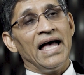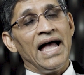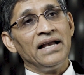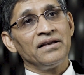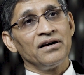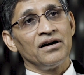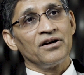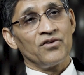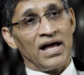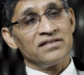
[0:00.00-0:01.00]
that
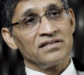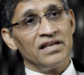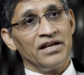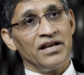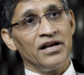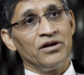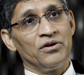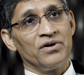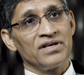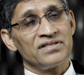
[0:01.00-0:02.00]
translated
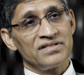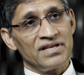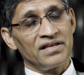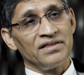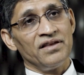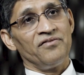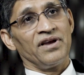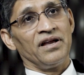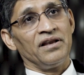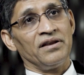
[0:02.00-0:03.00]
to a
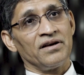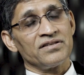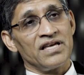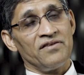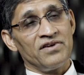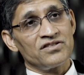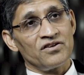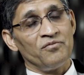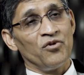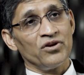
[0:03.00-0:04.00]
significant savings
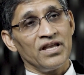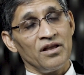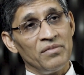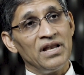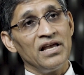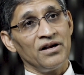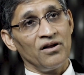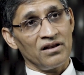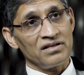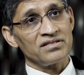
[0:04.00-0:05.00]
of more than $1 million
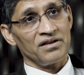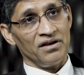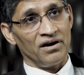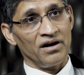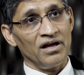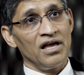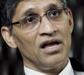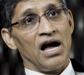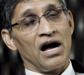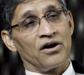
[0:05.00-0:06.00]
a year
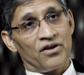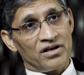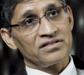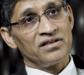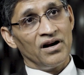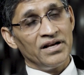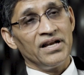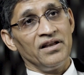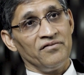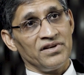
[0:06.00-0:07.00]
across
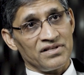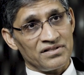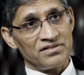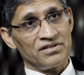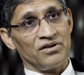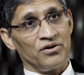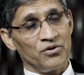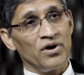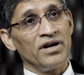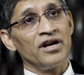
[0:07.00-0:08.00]
30 divisions,
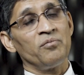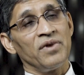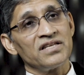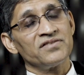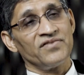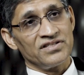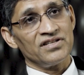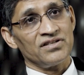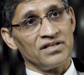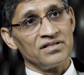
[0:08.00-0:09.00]
200 plus
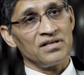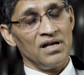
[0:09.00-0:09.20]
physicians.